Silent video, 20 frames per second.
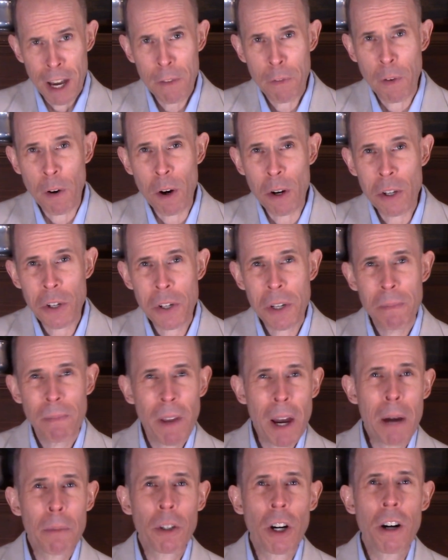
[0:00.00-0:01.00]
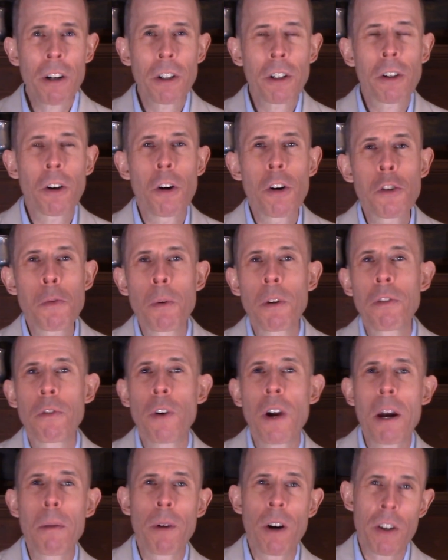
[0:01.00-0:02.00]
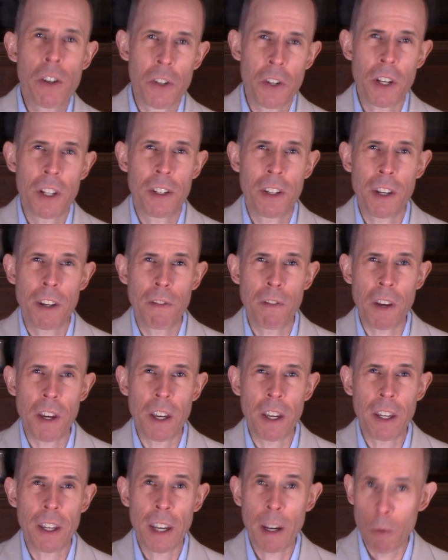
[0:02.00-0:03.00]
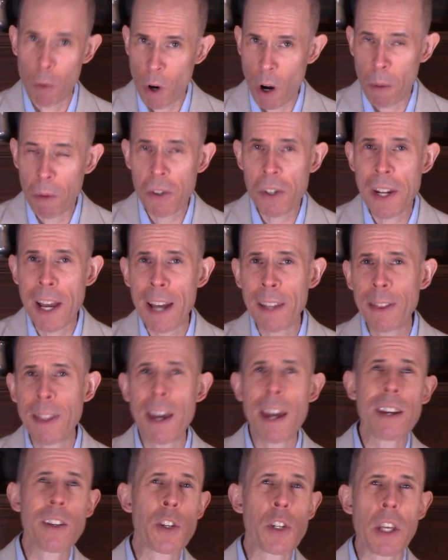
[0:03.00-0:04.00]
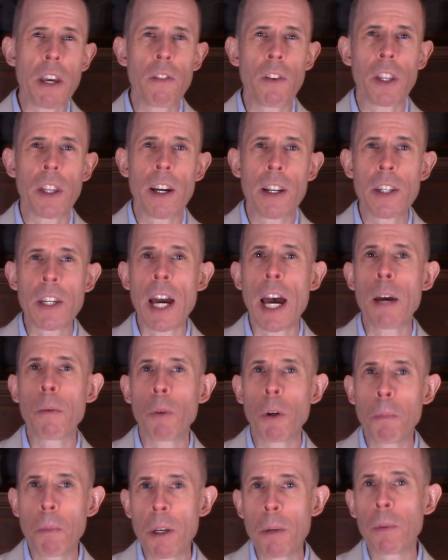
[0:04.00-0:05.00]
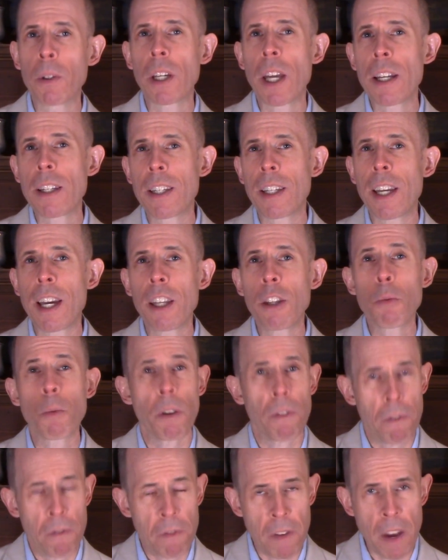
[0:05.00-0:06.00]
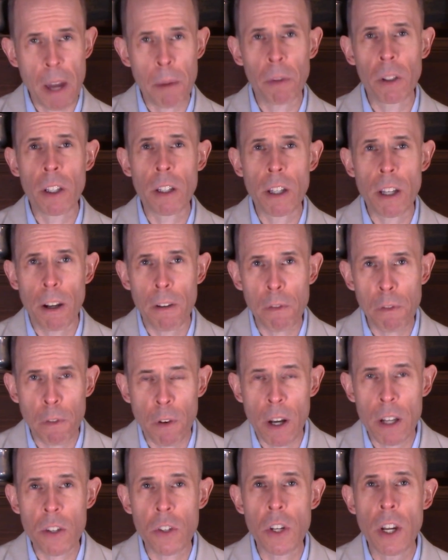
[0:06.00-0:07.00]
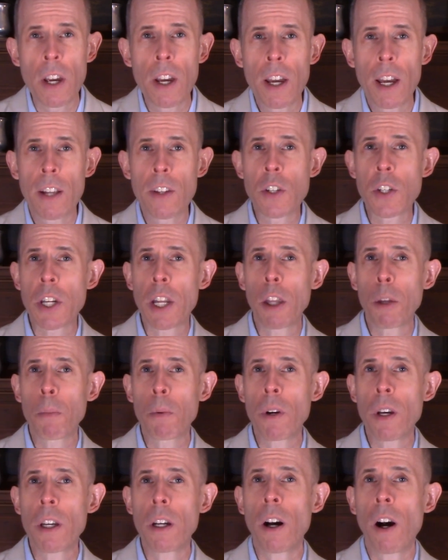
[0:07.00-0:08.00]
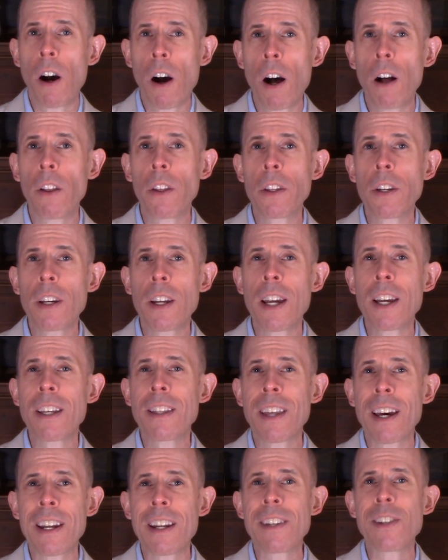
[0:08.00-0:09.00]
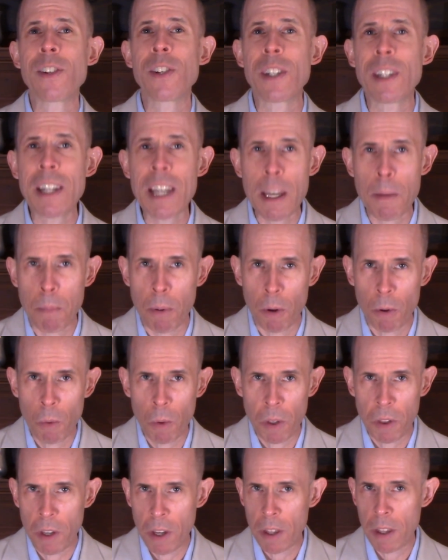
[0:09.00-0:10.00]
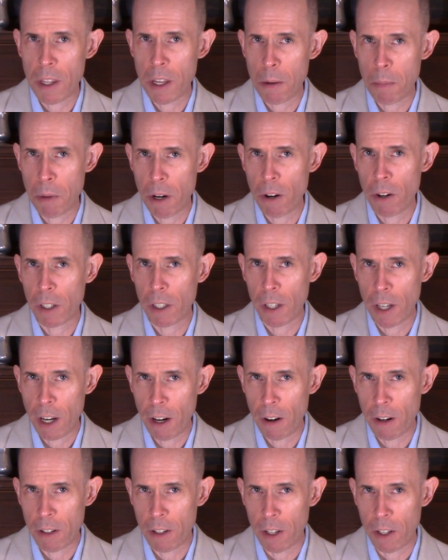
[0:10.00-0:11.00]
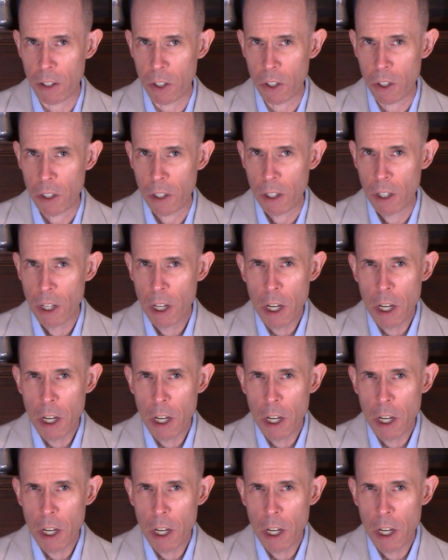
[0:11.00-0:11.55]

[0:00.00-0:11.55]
Hi folks, I'm Gardner Goldsmith for MRCTV, and we're almost at Thanksgiving, that time when people get together with family and friends and celebrate a holiday that is deep within the American heritage.